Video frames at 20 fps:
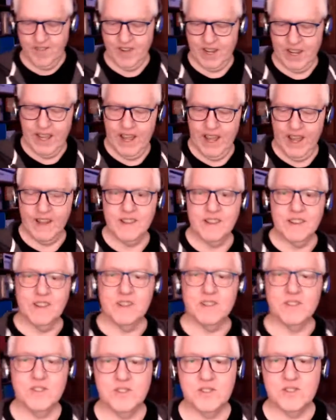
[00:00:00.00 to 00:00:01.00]
a cat that
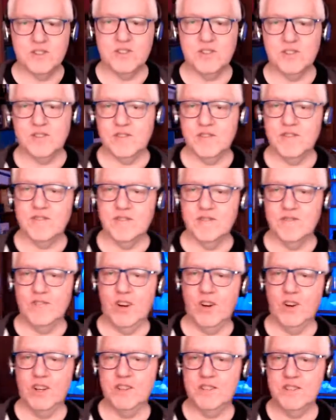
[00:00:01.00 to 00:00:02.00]
is
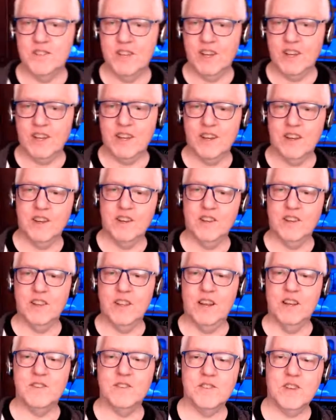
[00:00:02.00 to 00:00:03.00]
very sick that
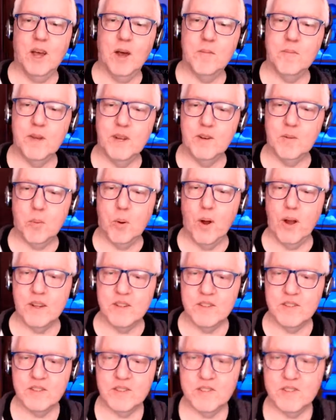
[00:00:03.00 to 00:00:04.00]
has got me
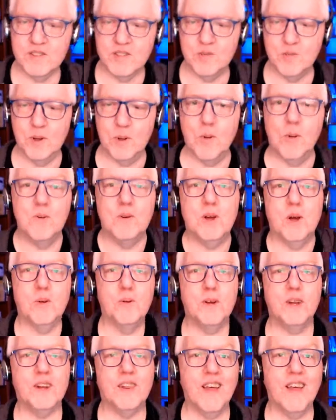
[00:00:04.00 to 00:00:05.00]
depressed. We won't go
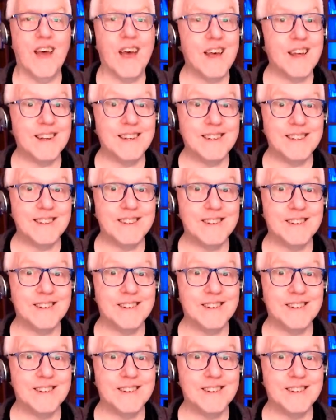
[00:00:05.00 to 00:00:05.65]
into that.